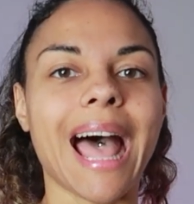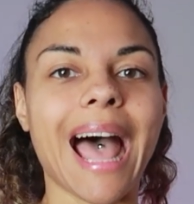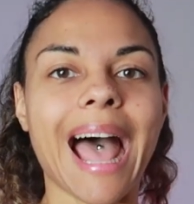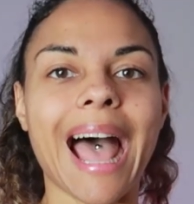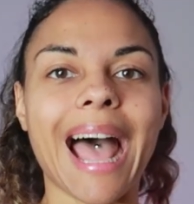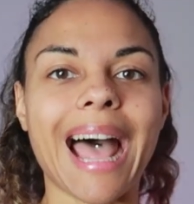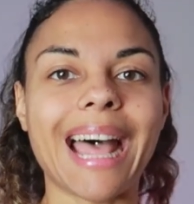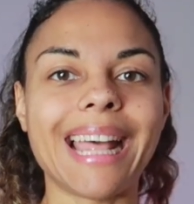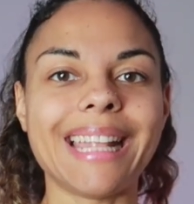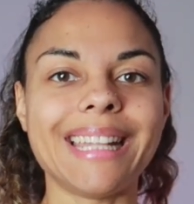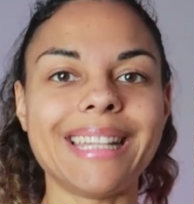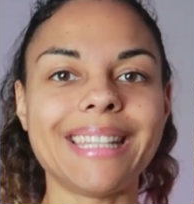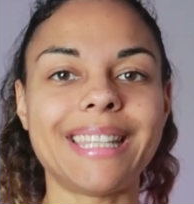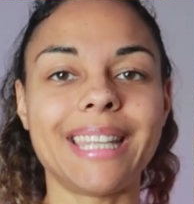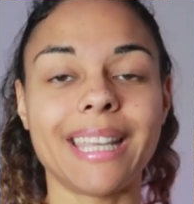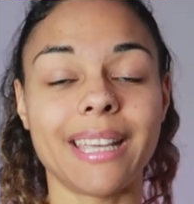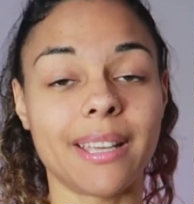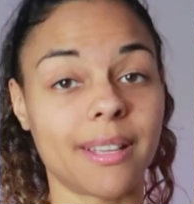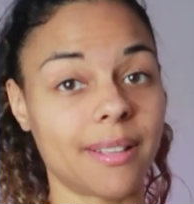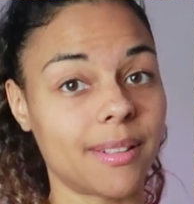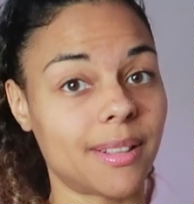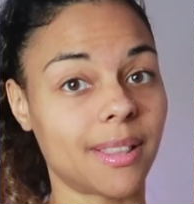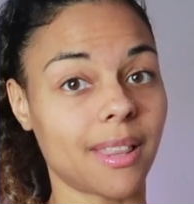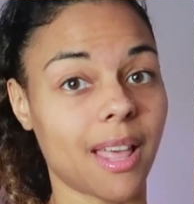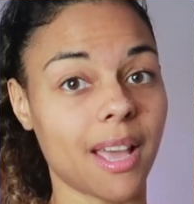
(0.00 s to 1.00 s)
And
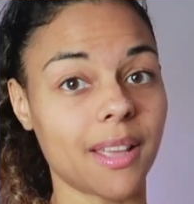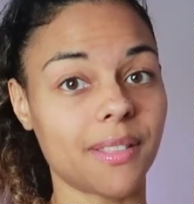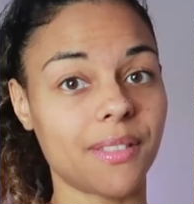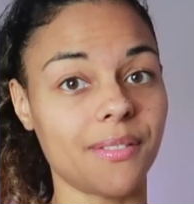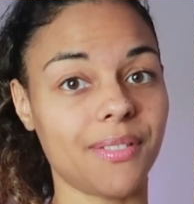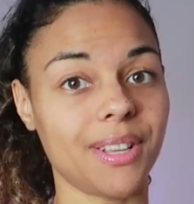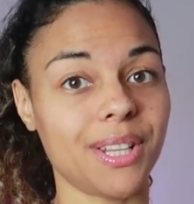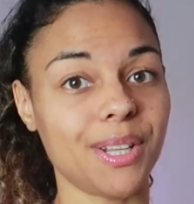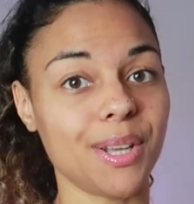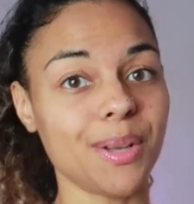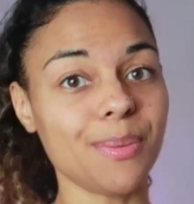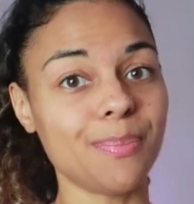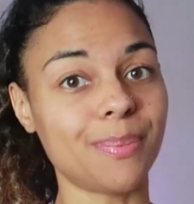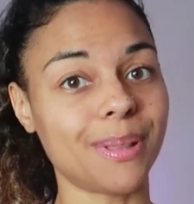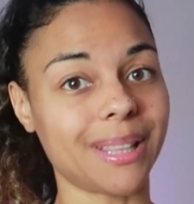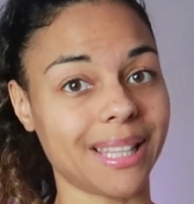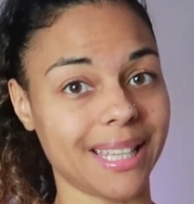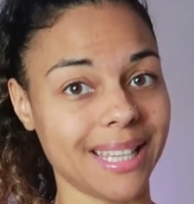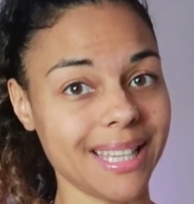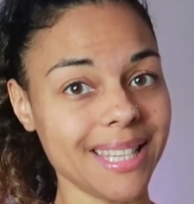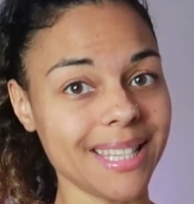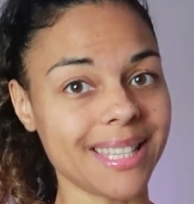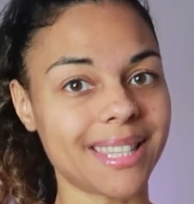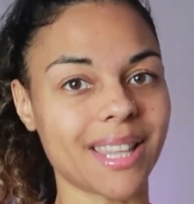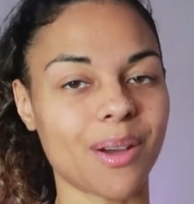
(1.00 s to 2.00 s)
like the video,
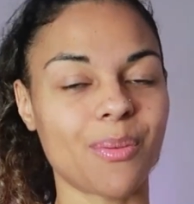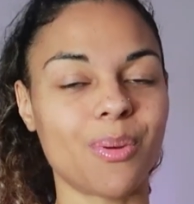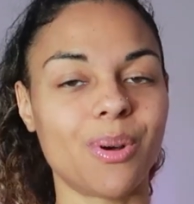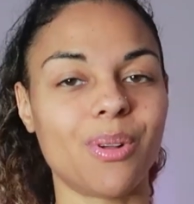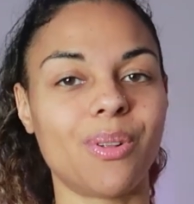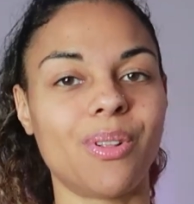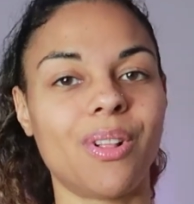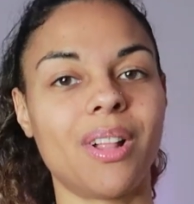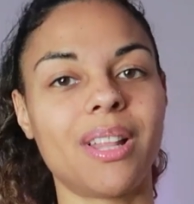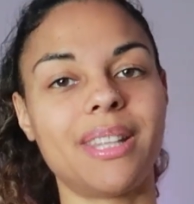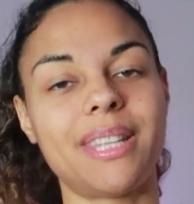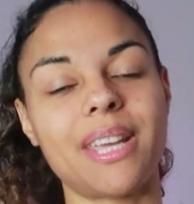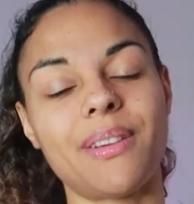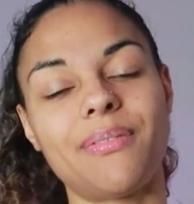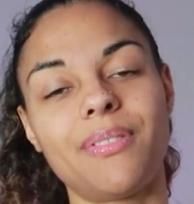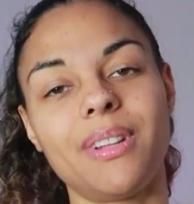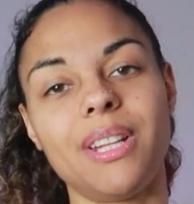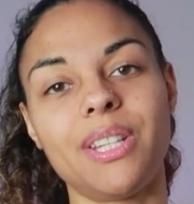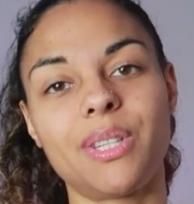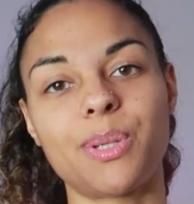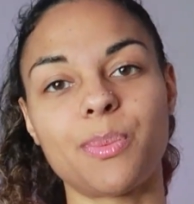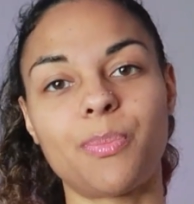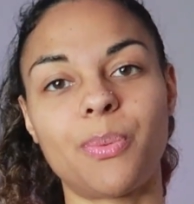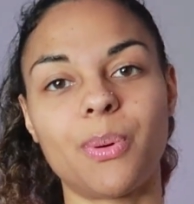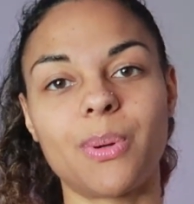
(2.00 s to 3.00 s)
please. That will
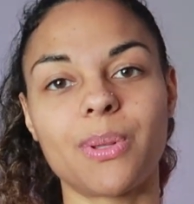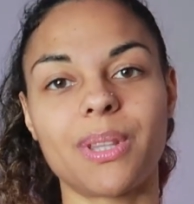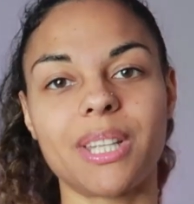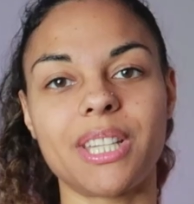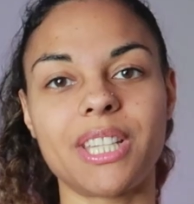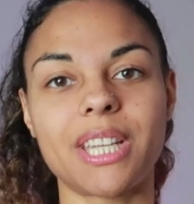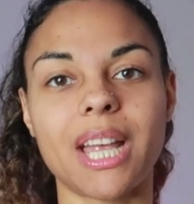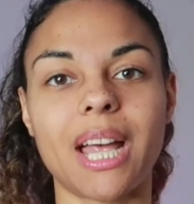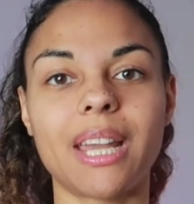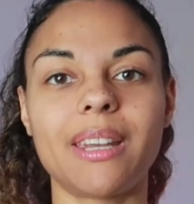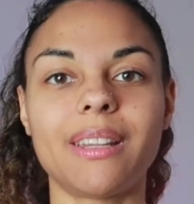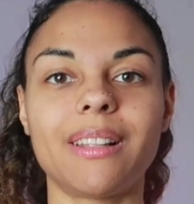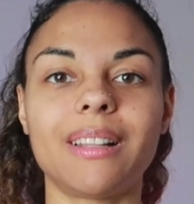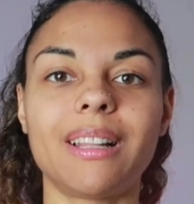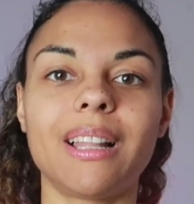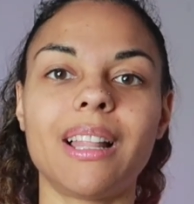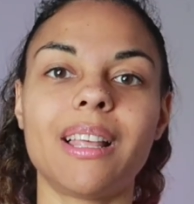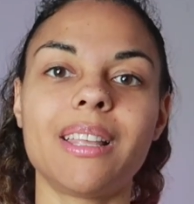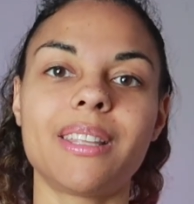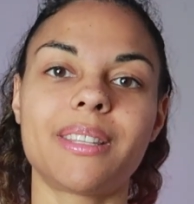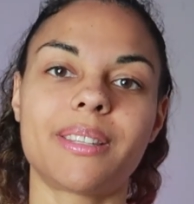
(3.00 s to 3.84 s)
definitely support the channel.